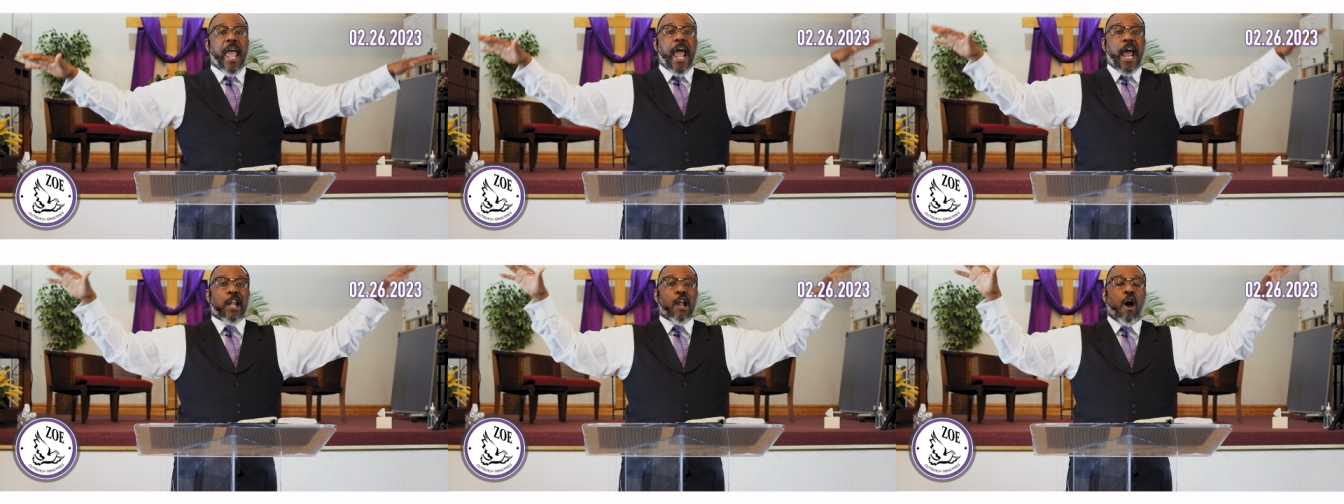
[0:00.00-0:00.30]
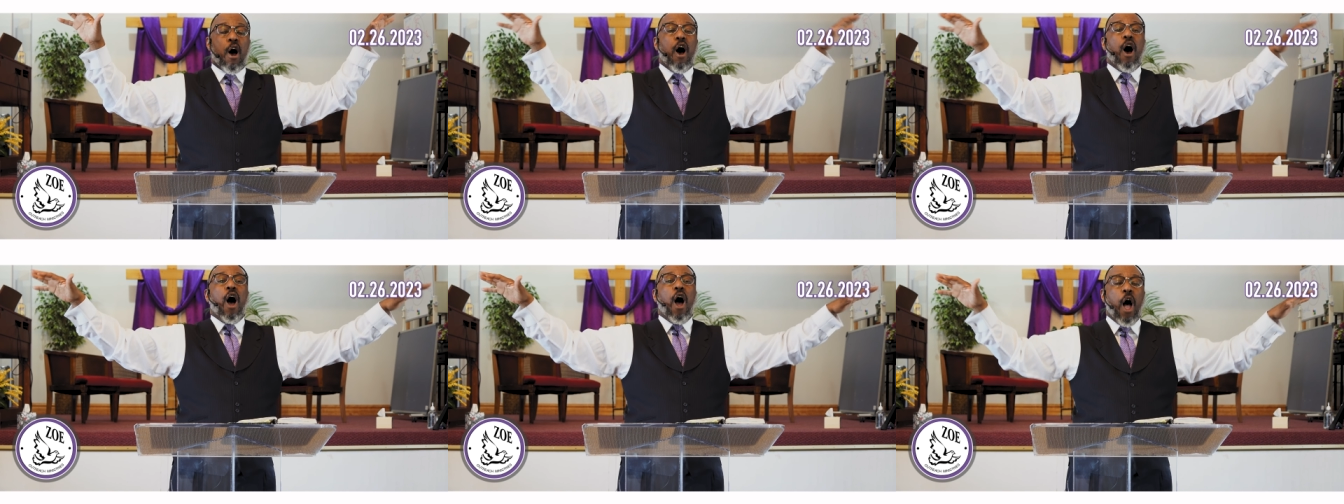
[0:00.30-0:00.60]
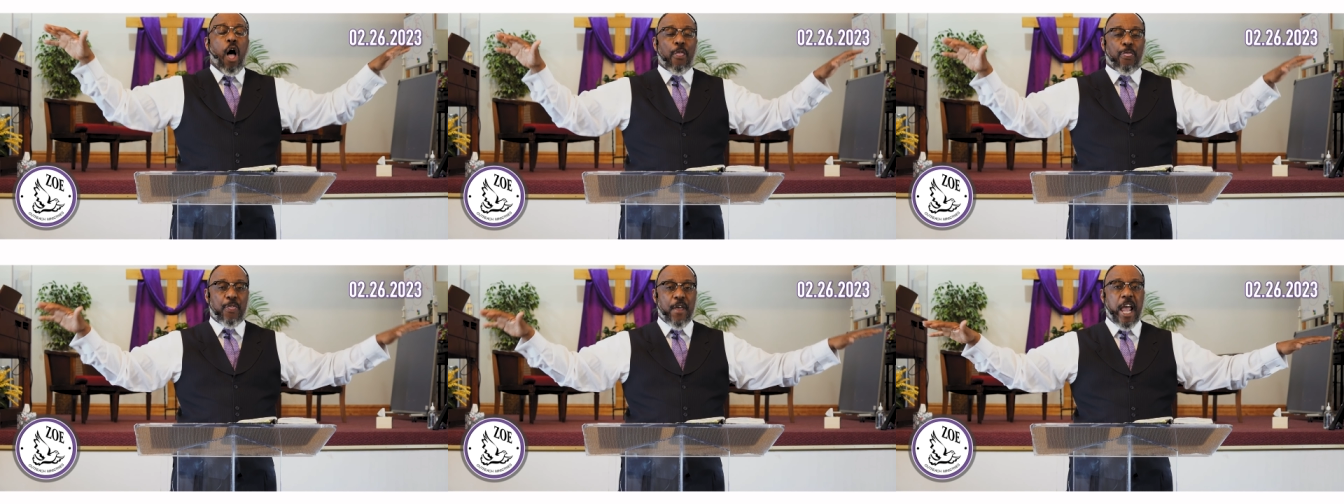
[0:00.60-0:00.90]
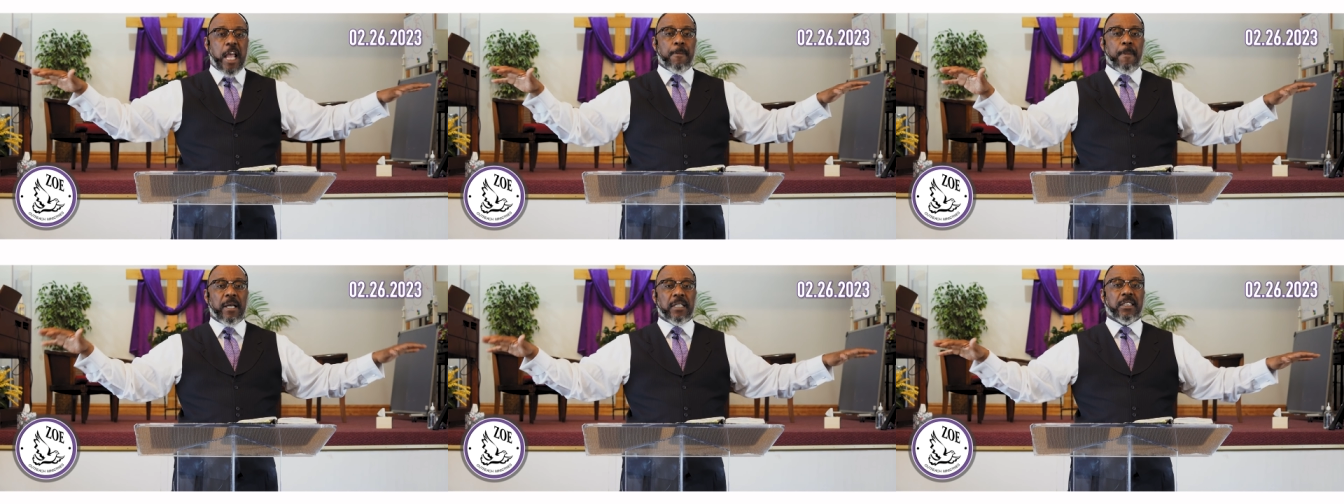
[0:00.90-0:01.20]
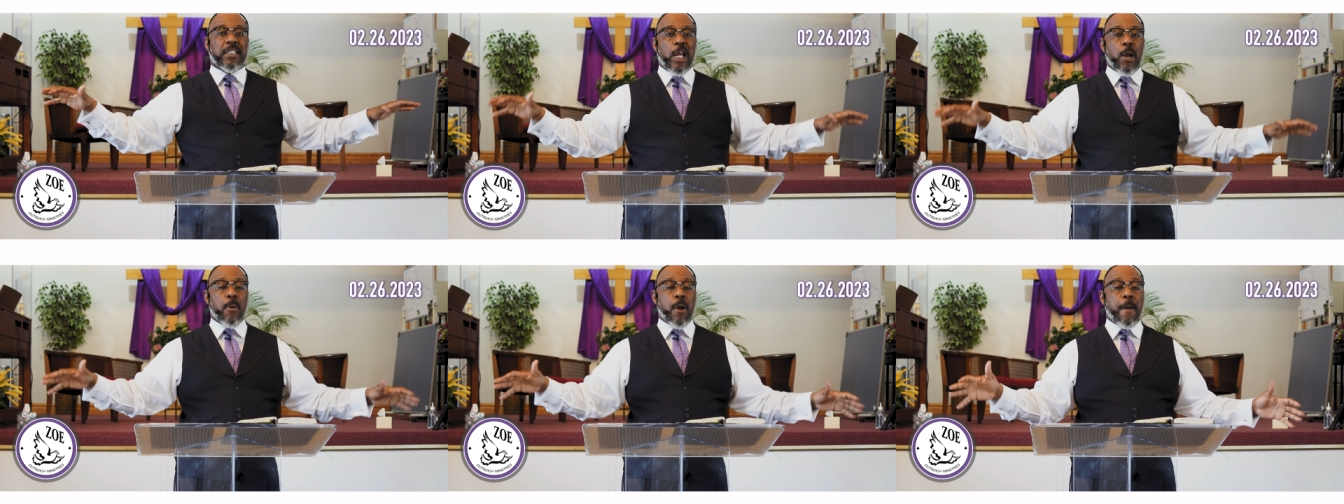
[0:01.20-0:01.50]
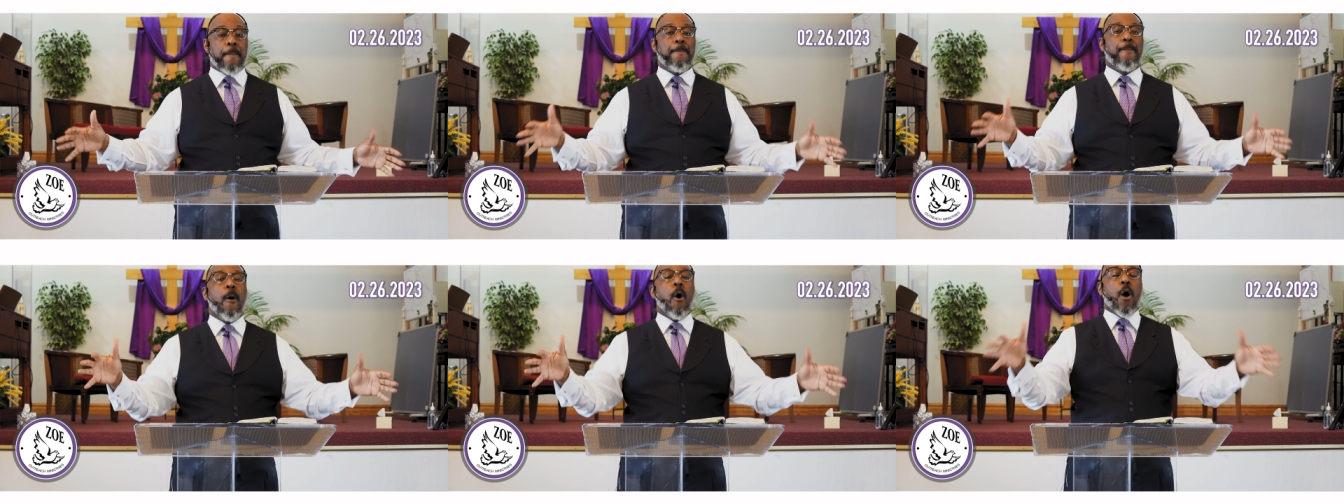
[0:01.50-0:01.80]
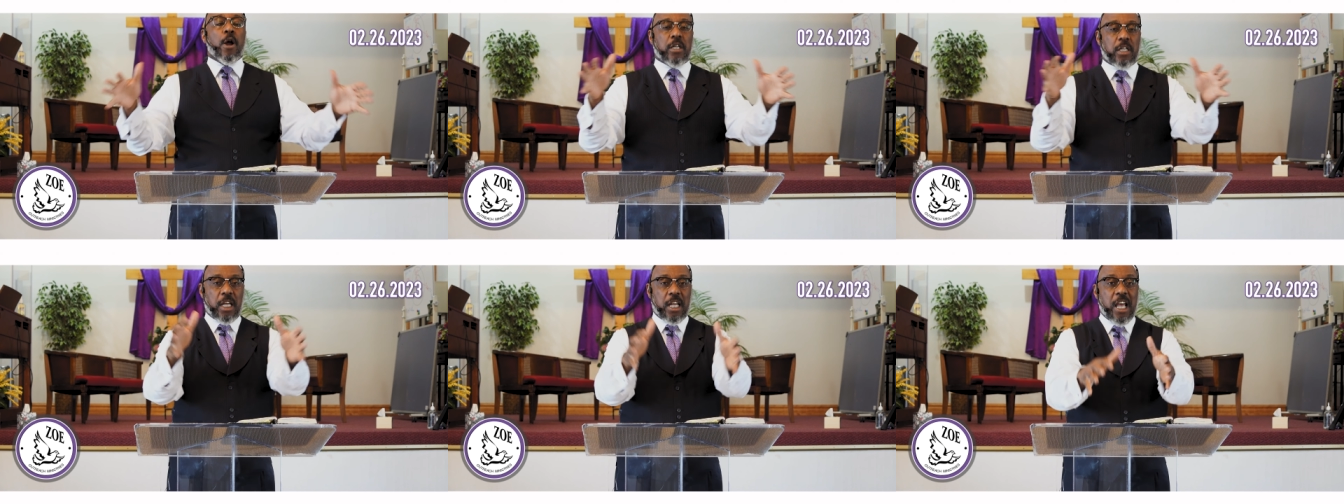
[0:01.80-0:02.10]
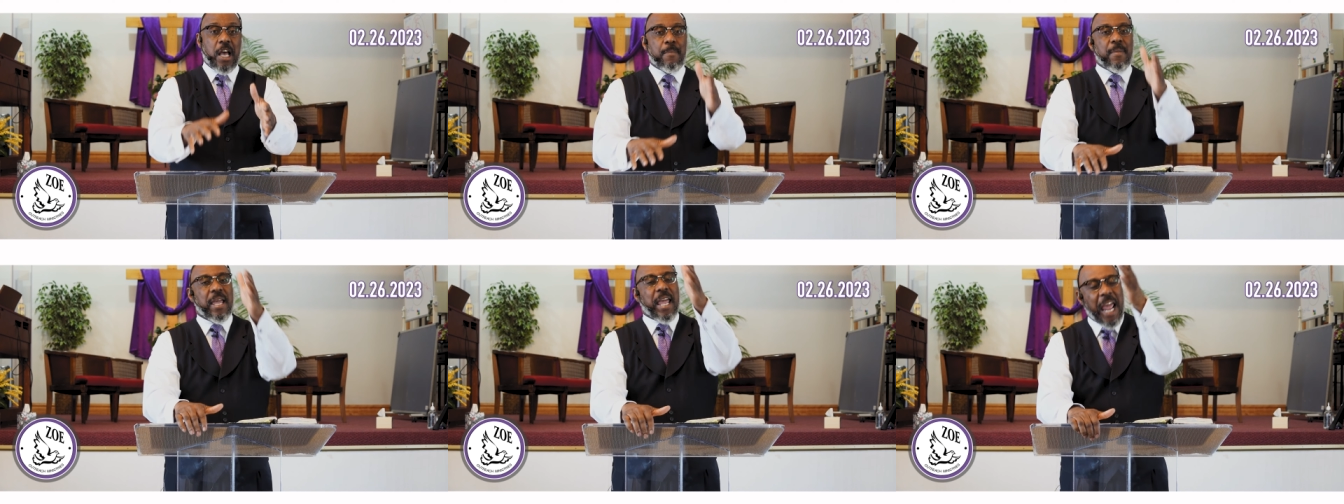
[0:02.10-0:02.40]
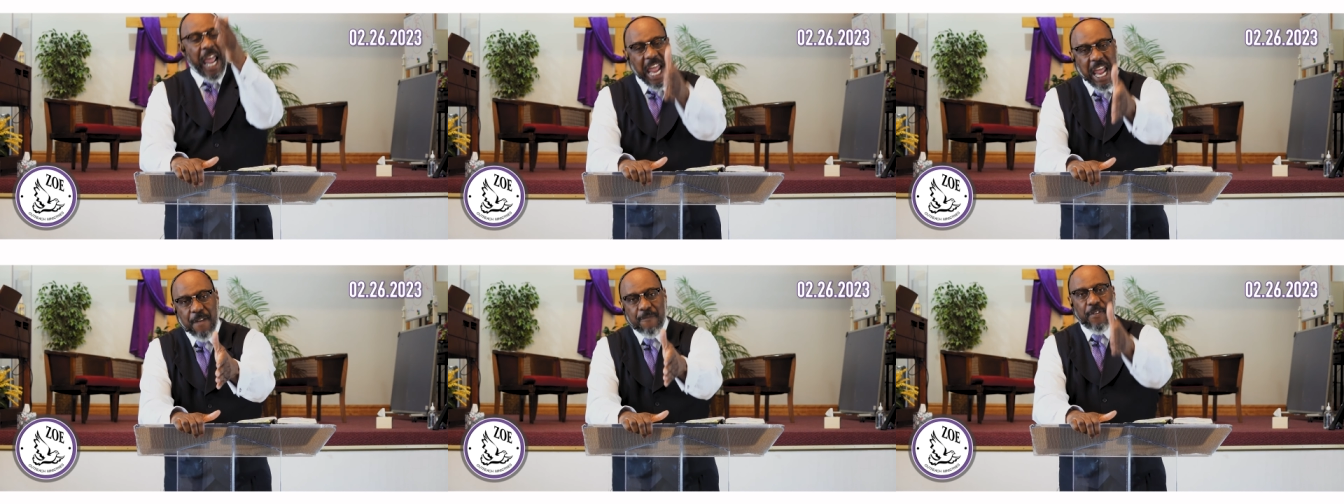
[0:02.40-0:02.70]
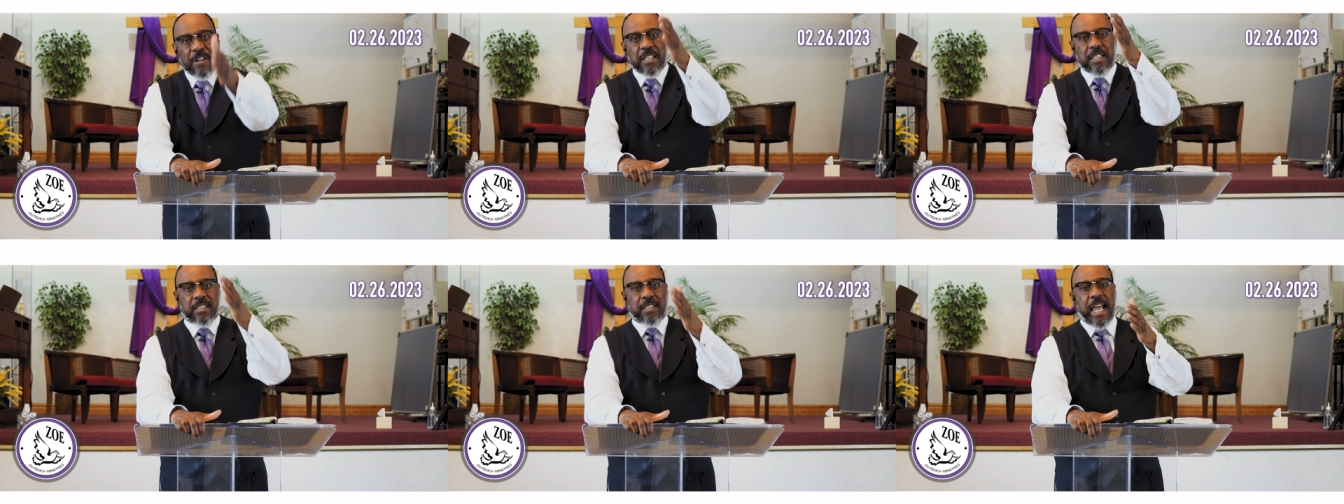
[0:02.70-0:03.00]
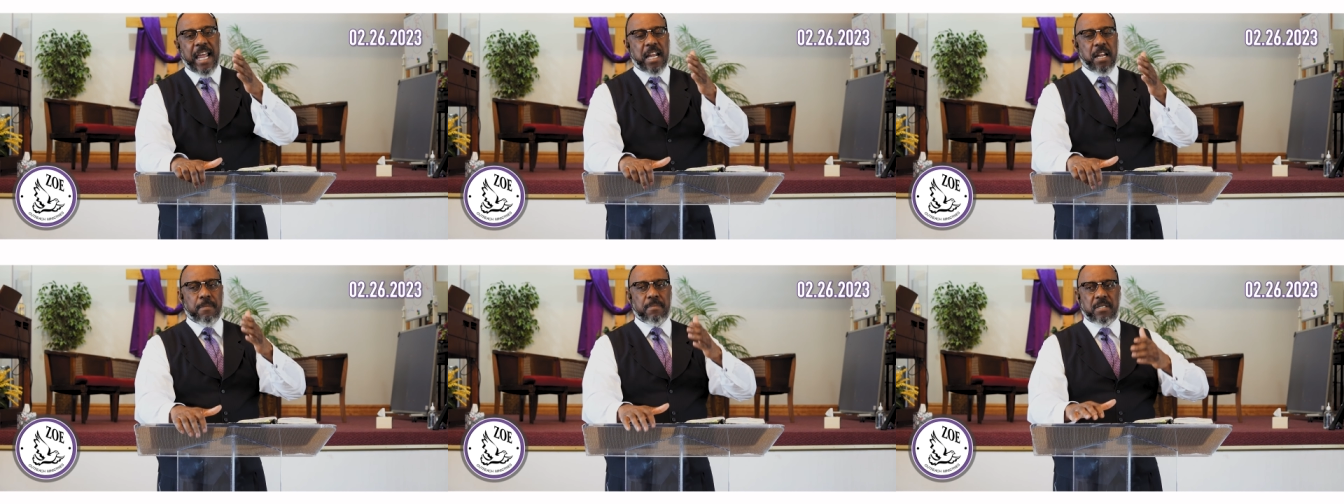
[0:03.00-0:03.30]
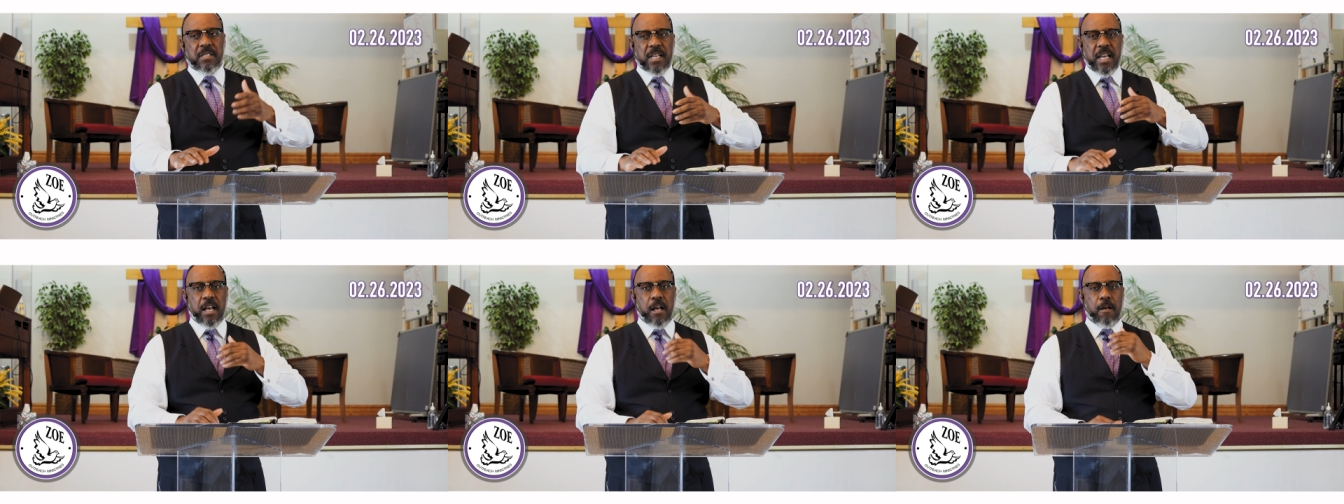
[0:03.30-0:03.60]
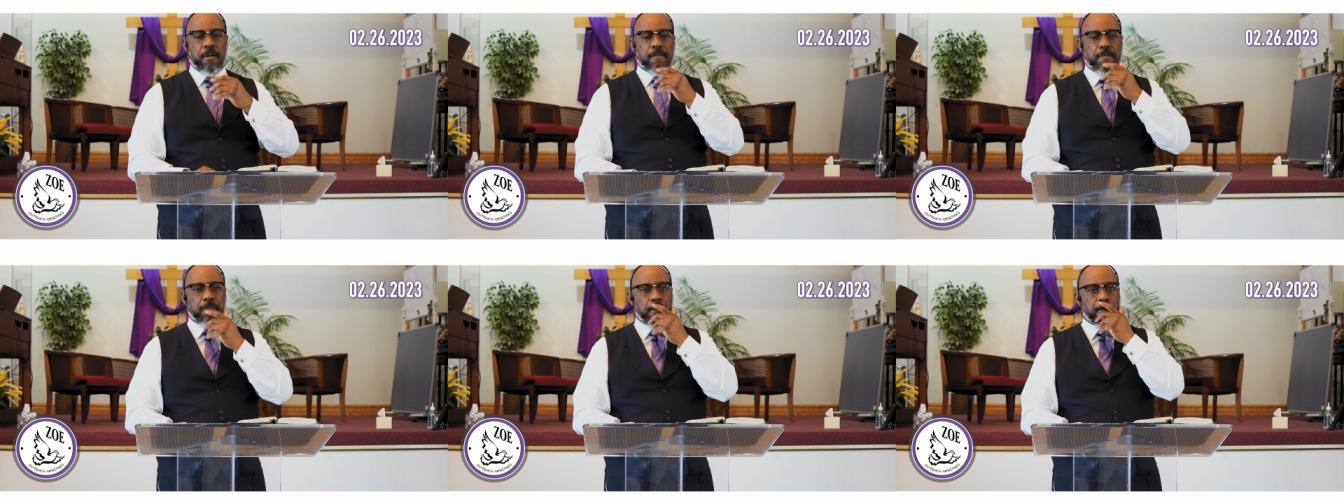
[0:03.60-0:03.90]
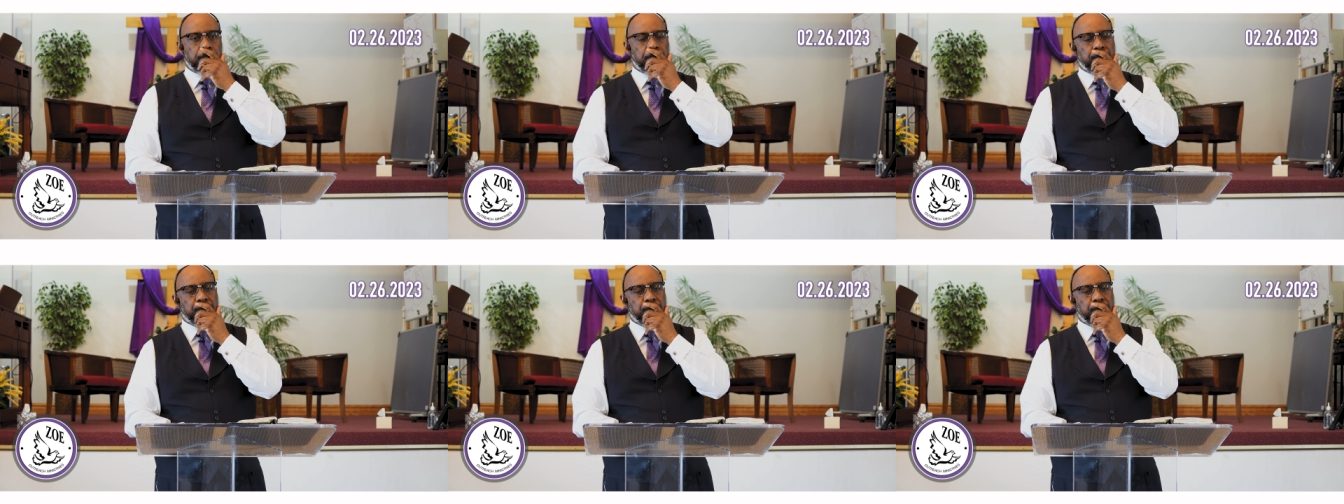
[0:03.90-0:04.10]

and all things must still report to him, even Satan himself.